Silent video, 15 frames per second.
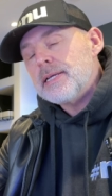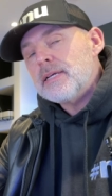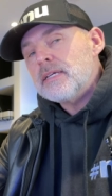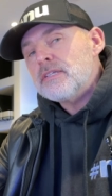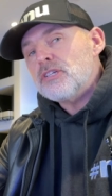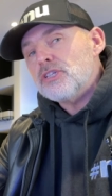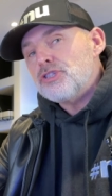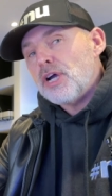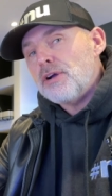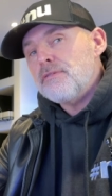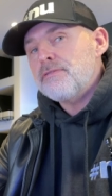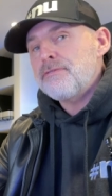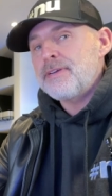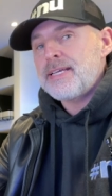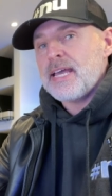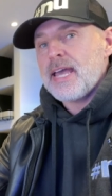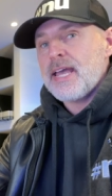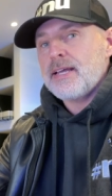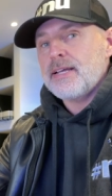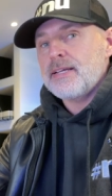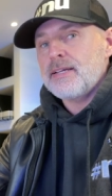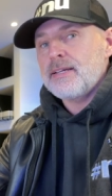So don't
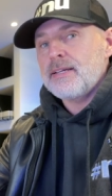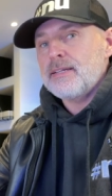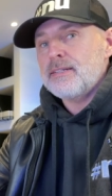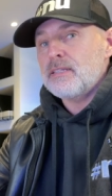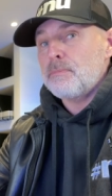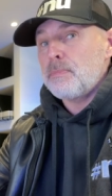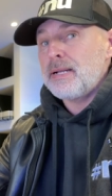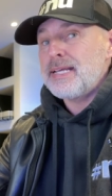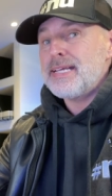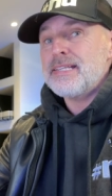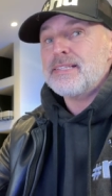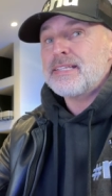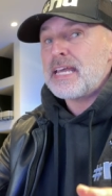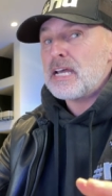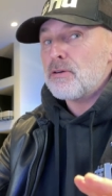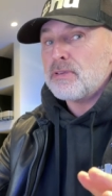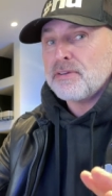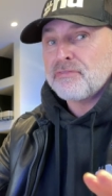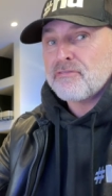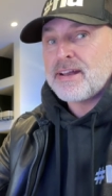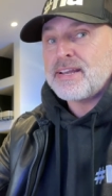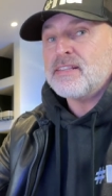forget to please tell
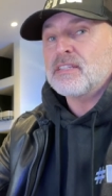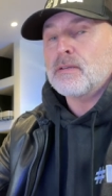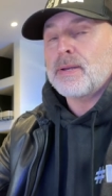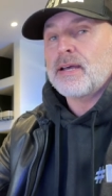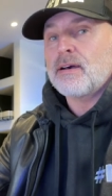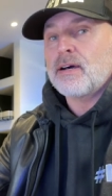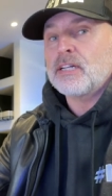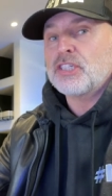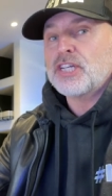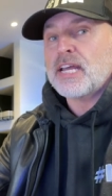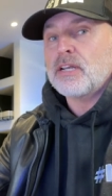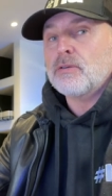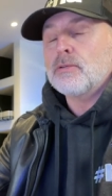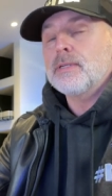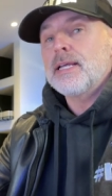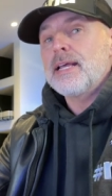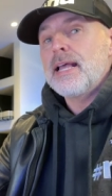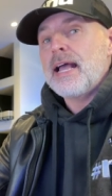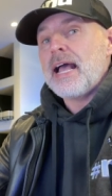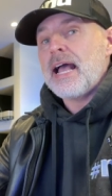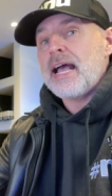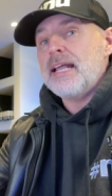your friends about our channel
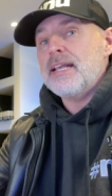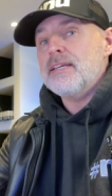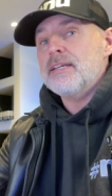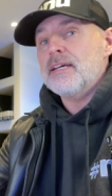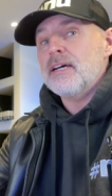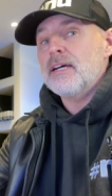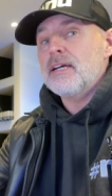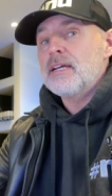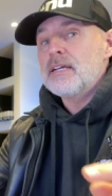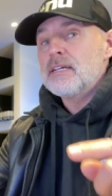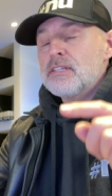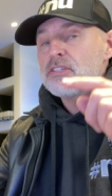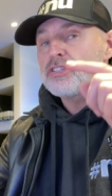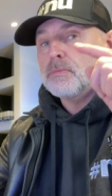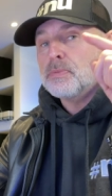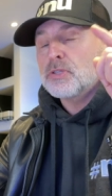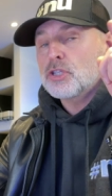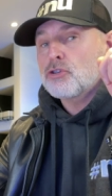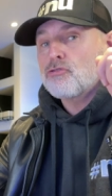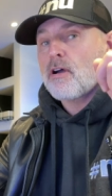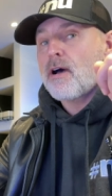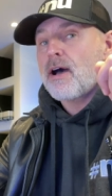and
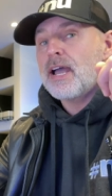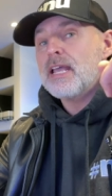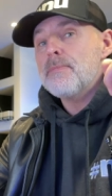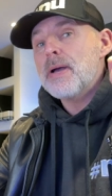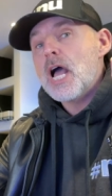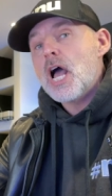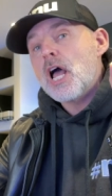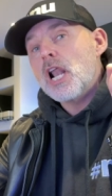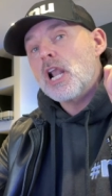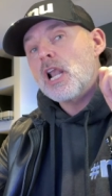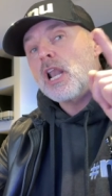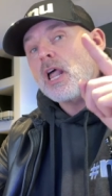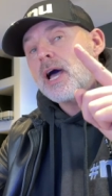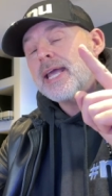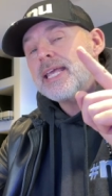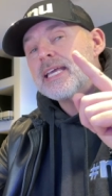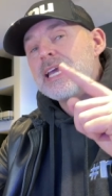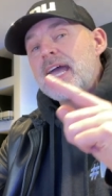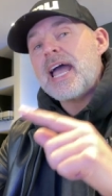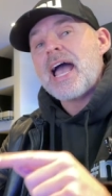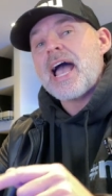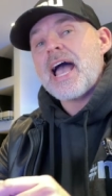subscribe,
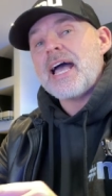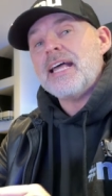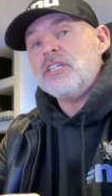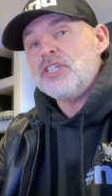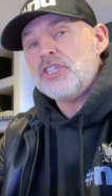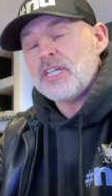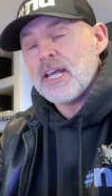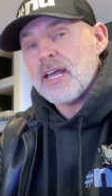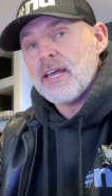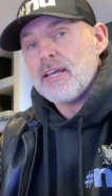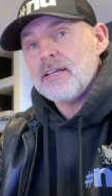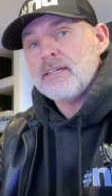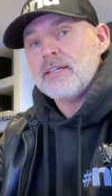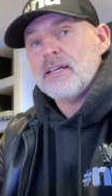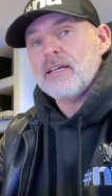like, and share.